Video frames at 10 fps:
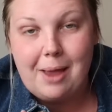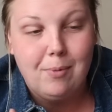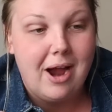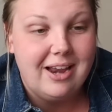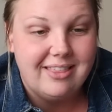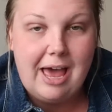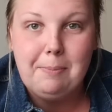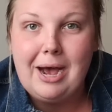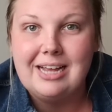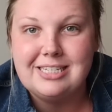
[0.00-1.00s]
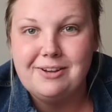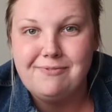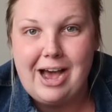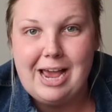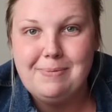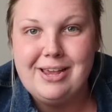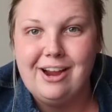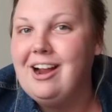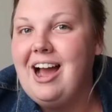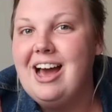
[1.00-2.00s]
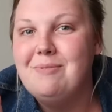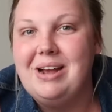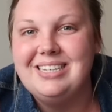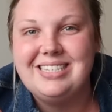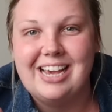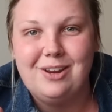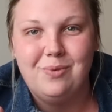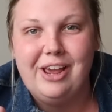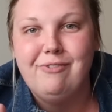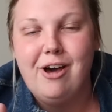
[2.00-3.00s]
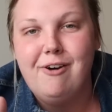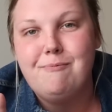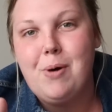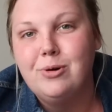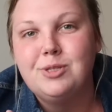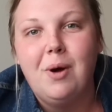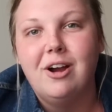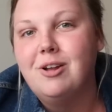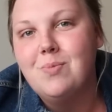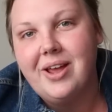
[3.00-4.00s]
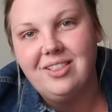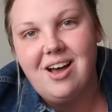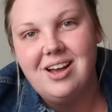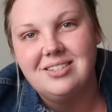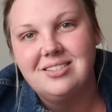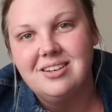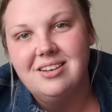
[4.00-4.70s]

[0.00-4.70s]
I'm riding that positive vibe here on my second wave of postpartum weight loss.